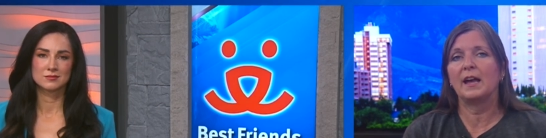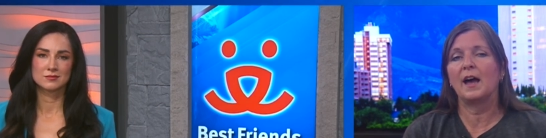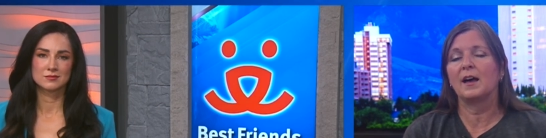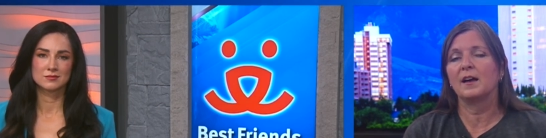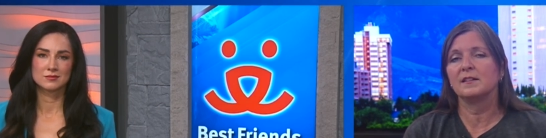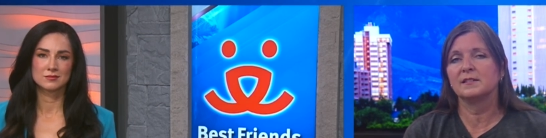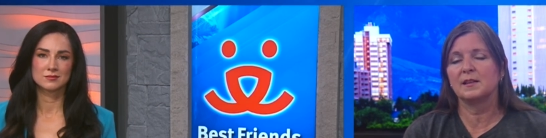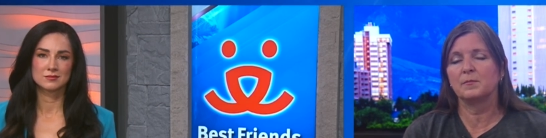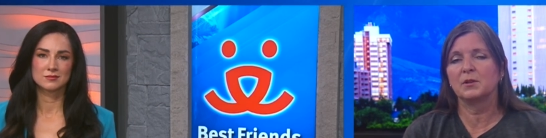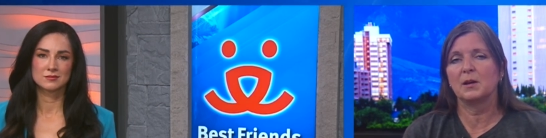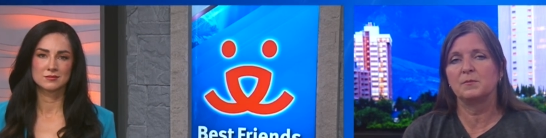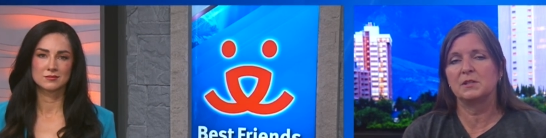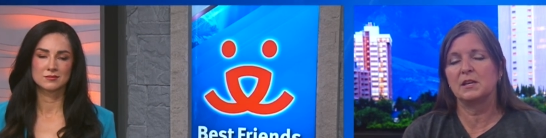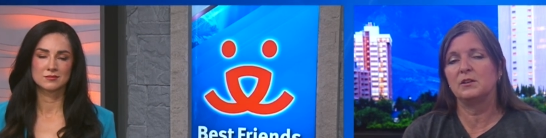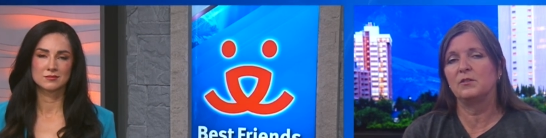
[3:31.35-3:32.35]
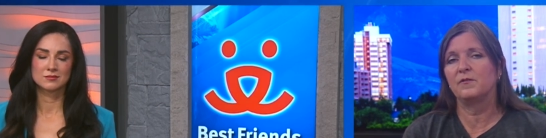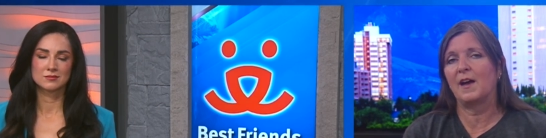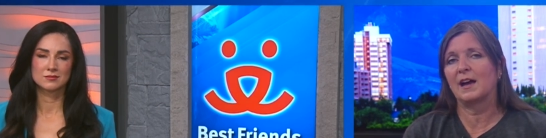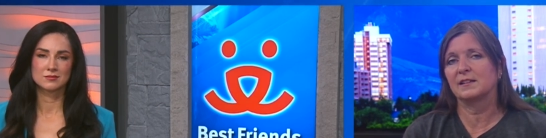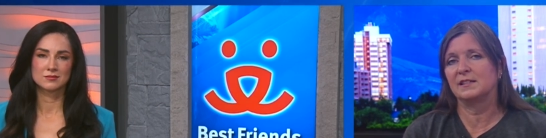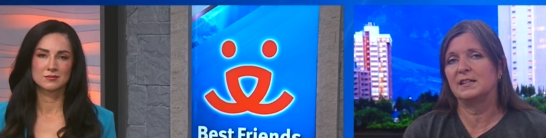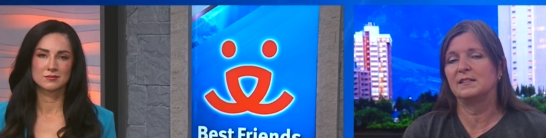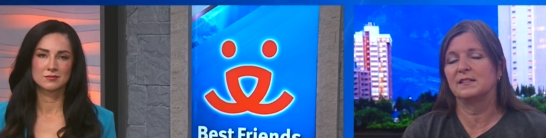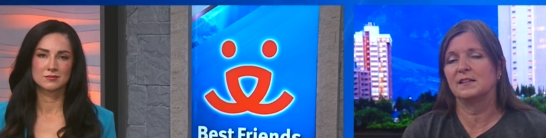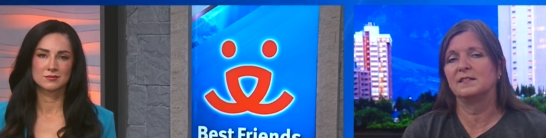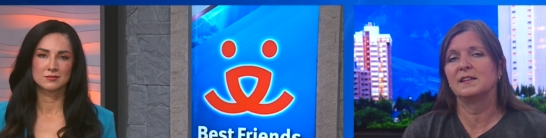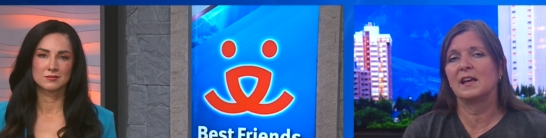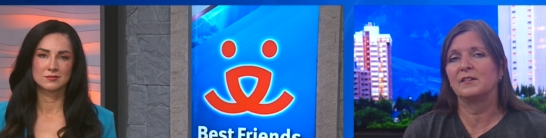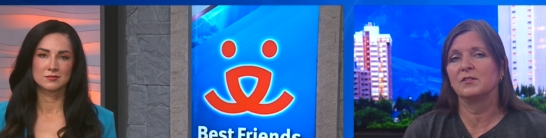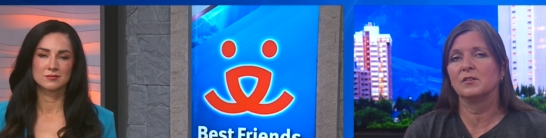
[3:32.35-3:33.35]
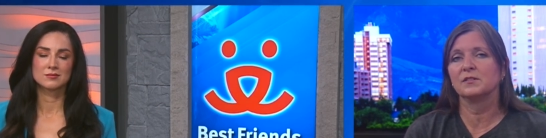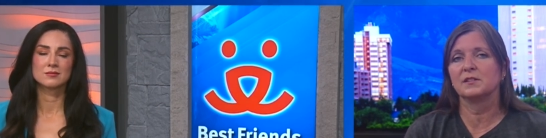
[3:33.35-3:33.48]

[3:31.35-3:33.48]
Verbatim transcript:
Speaker 1: Uh, sometimes they do vaccines and dentals